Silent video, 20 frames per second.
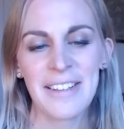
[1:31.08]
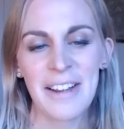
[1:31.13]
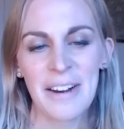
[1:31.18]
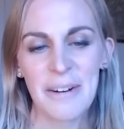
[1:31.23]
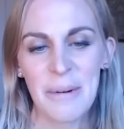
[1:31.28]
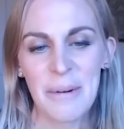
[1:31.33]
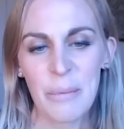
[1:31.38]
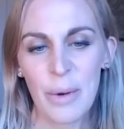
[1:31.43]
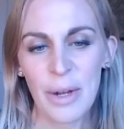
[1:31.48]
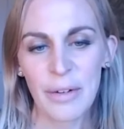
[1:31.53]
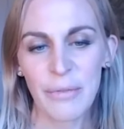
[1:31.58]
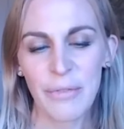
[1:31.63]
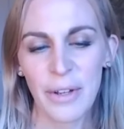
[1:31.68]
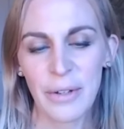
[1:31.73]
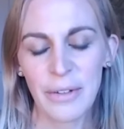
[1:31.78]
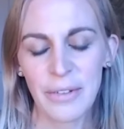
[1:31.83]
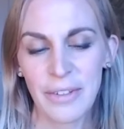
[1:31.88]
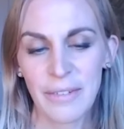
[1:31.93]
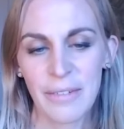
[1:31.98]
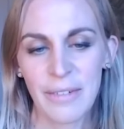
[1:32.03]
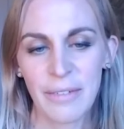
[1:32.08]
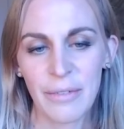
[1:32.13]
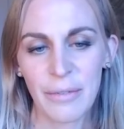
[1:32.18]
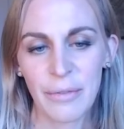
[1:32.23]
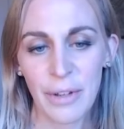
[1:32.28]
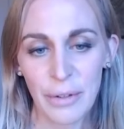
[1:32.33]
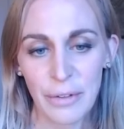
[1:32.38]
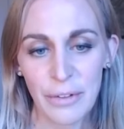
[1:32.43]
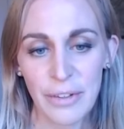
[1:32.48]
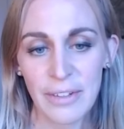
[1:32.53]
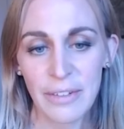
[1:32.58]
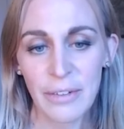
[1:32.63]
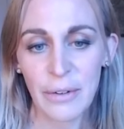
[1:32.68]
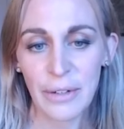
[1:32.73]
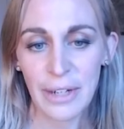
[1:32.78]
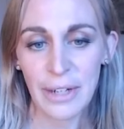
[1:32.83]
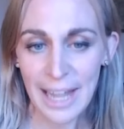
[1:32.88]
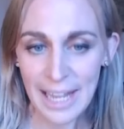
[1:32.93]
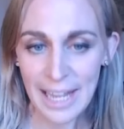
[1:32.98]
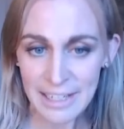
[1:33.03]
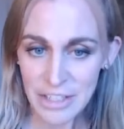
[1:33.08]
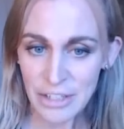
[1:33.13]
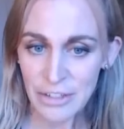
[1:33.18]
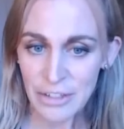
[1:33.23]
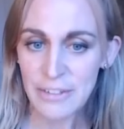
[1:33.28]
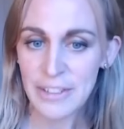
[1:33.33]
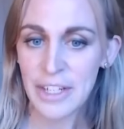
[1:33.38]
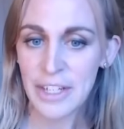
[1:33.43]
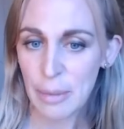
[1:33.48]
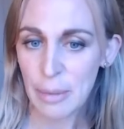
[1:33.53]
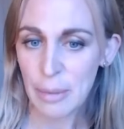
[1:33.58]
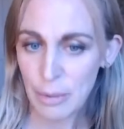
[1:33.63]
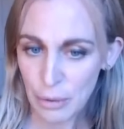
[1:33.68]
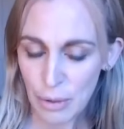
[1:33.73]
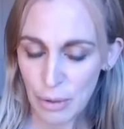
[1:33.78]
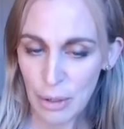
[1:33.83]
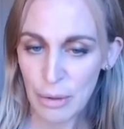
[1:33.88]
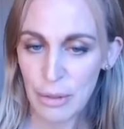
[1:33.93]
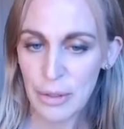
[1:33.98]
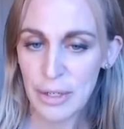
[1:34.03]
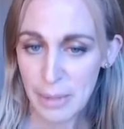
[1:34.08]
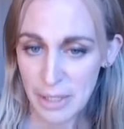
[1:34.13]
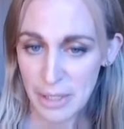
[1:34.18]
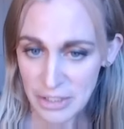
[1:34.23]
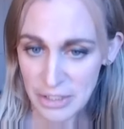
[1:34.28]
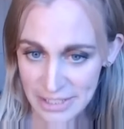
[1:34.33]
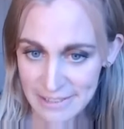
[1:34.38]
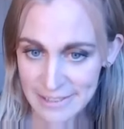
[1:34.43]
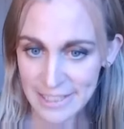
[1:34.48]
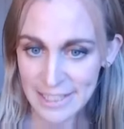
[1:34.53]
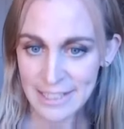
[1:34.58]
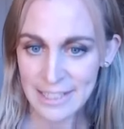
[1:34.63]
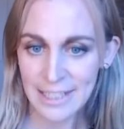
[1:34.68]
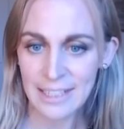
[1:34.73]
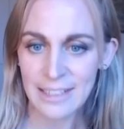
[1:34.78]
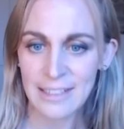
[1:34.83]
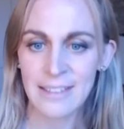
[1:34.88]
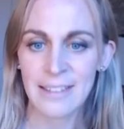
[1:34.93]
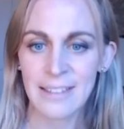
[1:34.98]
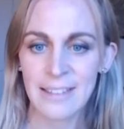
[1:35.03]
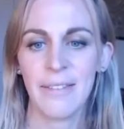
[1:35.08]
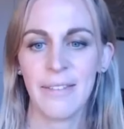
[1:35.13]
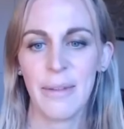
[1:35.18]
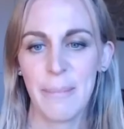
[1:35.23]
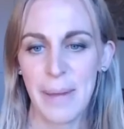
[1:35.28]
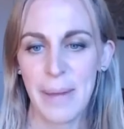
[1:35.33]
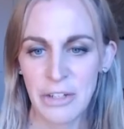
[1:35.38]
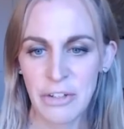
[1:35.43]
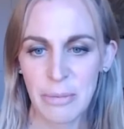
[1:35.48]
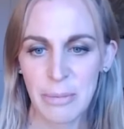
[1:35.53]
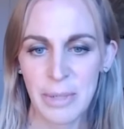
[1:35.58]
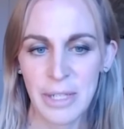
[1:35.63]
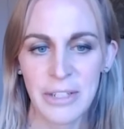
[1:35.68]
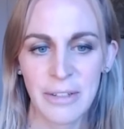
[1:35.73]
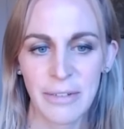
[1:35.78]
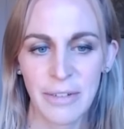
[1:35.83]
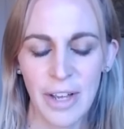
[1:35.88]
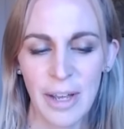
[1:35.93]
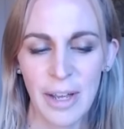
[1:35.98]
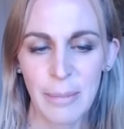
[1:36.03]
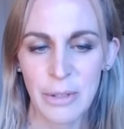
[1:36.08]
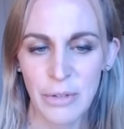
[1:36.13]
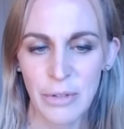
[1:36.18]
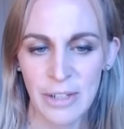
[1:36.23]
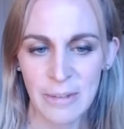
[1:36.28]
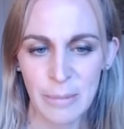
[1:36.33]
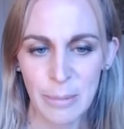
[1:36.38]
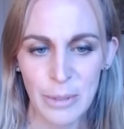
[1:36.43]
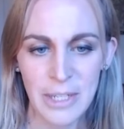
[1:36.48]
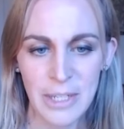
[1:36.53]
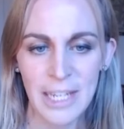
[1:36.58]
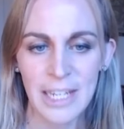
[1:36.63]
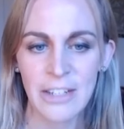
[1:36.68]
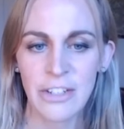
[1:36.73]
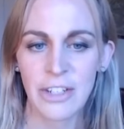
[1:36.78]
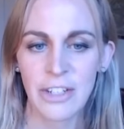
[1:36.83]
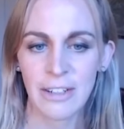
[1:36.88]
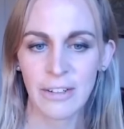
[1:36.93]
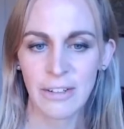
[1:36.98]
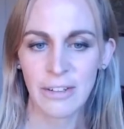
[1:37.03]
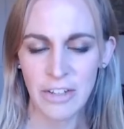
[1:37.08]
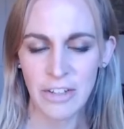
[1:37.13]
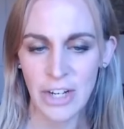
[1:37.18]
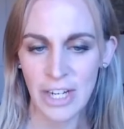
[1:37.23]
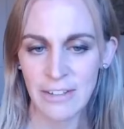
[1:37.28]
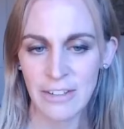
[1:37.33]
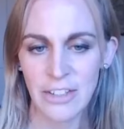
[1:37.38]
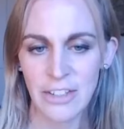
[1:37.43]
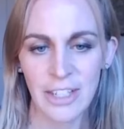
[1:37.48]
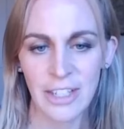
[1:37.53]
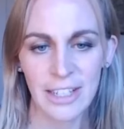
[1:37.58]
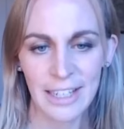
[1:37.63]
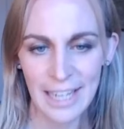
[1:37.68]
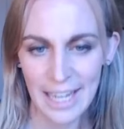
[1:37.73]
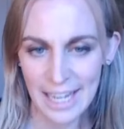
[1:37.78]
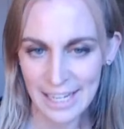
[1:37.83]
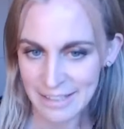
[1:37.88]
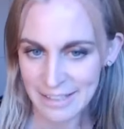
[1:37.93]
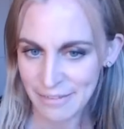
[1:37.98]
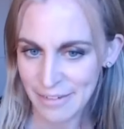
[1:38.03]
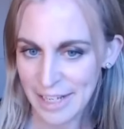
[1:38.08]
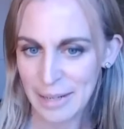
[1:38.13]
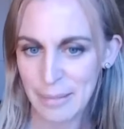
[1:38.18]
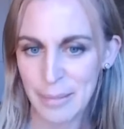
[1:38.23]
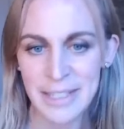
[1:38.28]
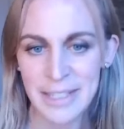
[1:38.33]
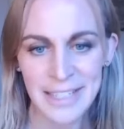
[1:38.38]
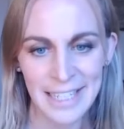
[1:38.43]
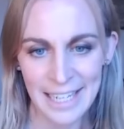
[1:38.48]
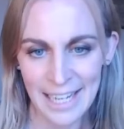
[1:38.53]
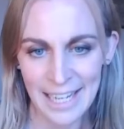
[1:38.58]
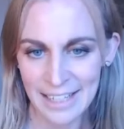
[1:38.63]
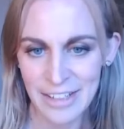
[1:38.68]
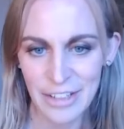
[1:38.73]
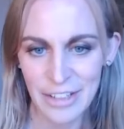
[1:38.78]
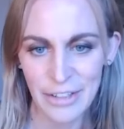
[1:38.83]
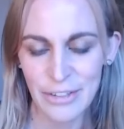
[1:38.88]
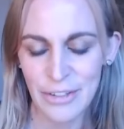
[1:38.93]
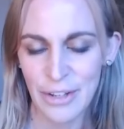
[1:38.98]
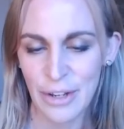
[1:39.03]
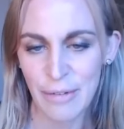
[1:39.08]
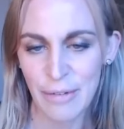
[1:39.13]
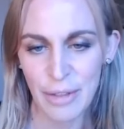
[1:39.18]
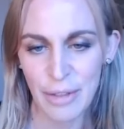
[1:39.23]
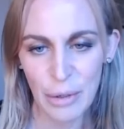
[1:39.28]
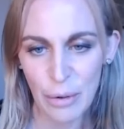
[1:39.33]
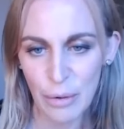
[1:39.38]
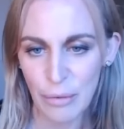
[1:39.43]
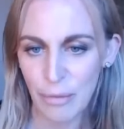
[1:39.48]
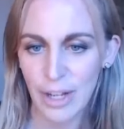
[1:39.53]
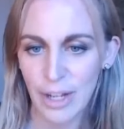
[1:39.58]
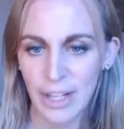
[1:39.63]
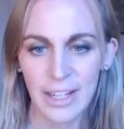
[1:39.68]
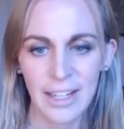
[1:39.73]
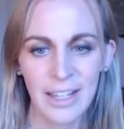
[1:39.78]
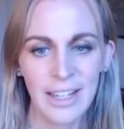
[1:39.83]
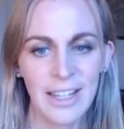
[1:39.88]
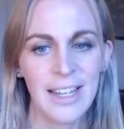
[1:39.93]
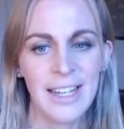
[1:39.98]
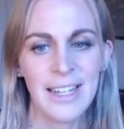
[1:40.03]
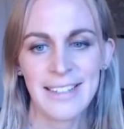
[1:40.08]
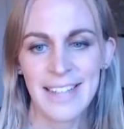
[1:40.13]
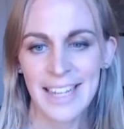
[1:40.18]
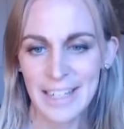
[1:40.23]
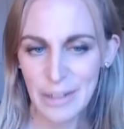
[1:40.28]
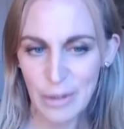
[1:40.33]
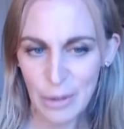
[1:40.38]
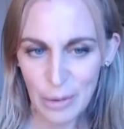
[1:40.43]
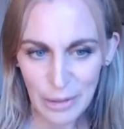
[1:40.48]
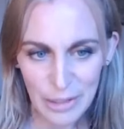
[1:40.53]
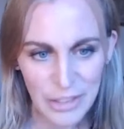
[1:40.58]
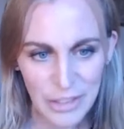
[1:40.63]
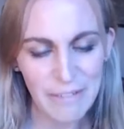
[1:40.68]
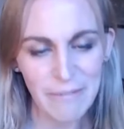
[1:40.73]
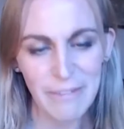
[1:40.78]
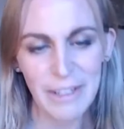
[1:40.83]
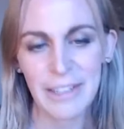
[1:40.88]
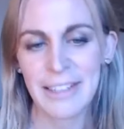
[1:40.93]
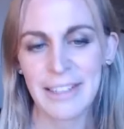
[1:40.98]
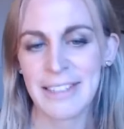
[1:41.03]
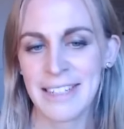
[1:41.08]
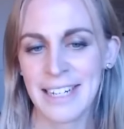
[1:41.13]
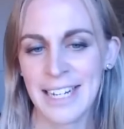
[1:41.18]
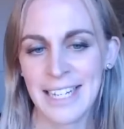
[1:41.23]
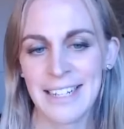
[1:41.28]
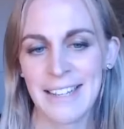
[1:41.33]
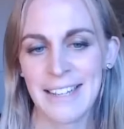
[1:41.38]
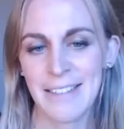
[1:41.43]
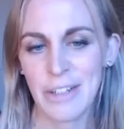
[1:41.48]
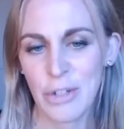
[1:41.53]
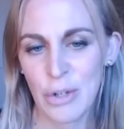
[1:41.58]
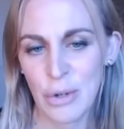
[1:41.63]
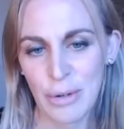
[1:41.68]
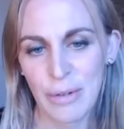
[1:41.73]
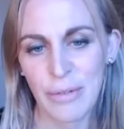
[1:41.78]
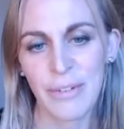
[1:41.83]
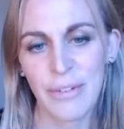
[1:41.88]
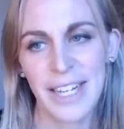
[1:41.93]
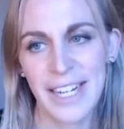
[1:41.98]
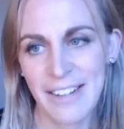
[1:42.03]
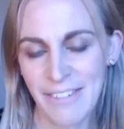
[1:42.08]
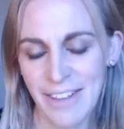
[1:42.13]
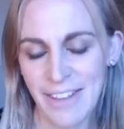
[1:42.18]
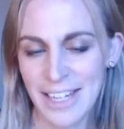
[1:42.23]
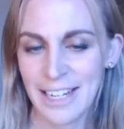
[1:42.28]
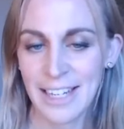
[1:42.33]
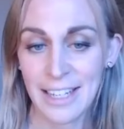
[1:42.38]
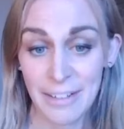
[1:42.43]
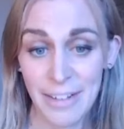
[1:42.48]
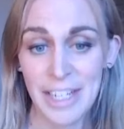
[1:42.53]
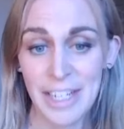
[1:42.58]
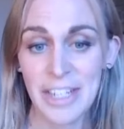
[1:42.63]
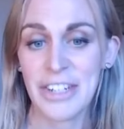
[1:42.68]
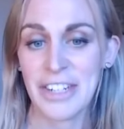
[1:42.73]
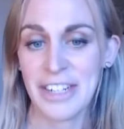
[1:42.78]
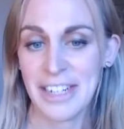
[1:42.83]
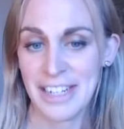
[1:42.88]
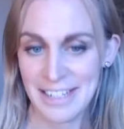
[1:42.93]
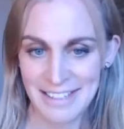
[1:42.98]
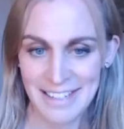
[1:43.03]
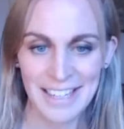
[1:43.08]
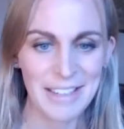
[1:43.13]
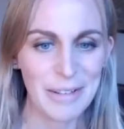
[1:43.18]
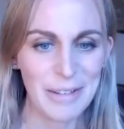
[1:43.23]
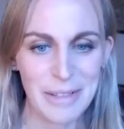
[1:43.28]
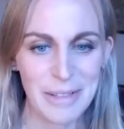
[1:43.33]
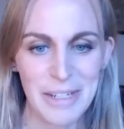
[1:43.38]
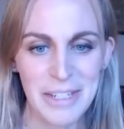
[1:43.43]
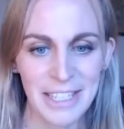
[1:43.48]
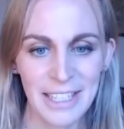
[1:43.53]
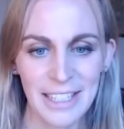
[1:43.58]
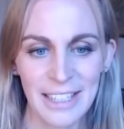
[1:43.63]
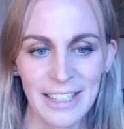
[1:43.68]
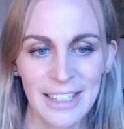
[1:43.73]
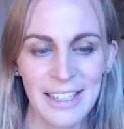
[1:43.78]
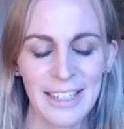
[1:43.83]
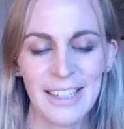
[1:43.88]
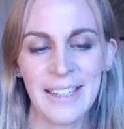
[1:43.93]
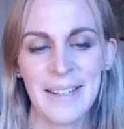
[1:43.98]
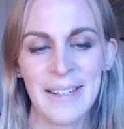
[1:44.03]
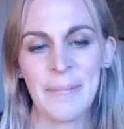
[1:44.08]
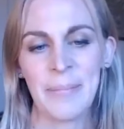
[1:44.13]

His current work focuses on land use and urban growth in emerging cities, the measurement of urban transportation and congestion, land development and land use over the long run, technology and real estate, and the geography and innovation and technology.